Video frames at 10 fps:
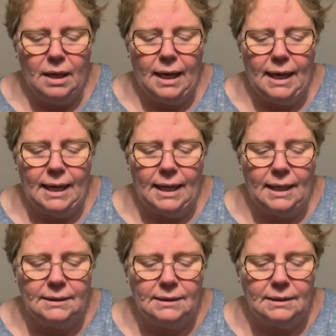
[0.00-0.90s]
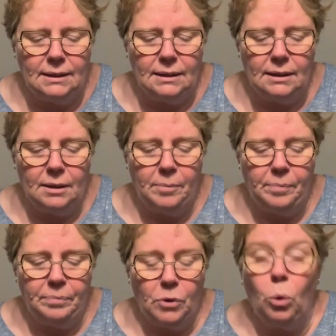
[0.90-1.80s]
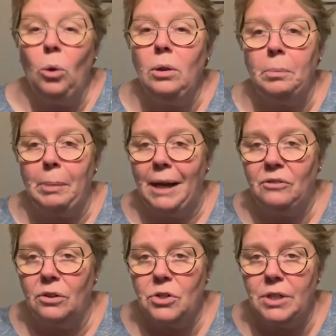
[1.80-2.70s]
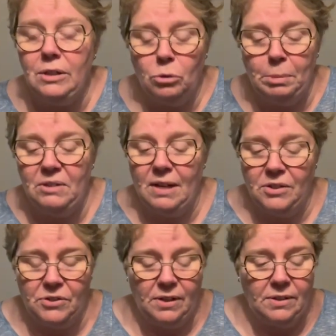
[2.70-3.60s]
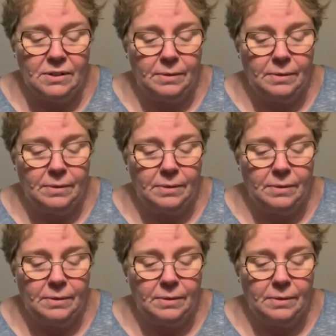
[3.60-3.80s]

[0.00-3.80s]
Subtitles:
And all the patterns need to be tested.